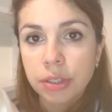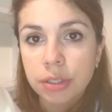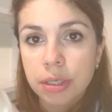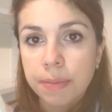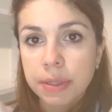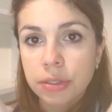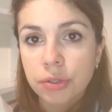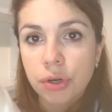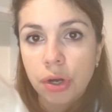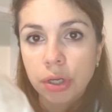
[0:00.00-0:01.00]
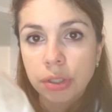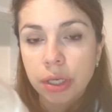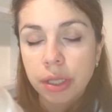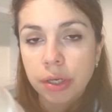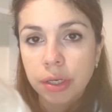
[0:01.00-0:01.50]
Just keep it strong
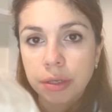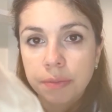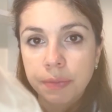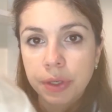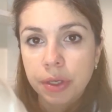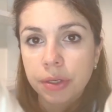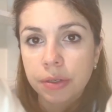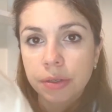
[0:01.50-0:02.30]
together. Good.